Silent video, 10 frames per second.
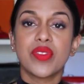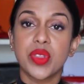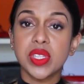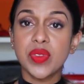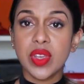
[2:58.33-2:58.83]

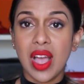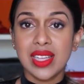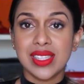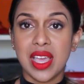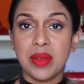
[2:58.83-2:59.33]
For those of you
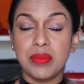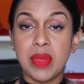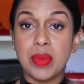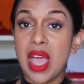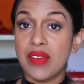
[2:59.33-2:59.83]
guys that
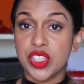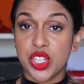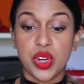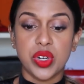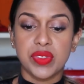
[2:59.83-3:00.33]
maybe haven't
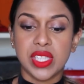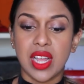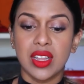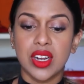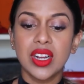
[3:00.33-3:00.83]
heard of
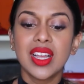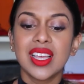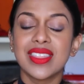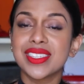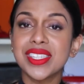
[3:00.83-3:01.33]
Stellar,
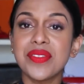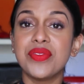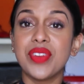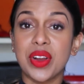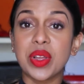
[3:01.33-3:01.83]
this is
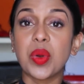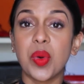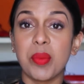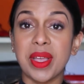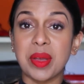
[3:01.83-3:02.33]
very
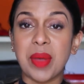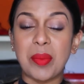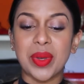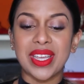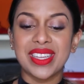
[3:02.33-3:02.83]
cool makeup
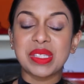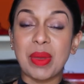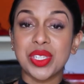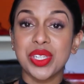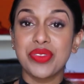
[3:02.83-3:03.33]
company,
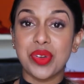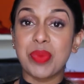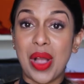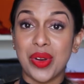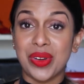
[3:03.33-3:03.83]
especially for
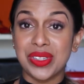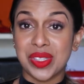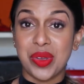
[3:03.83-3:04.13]
brown girls.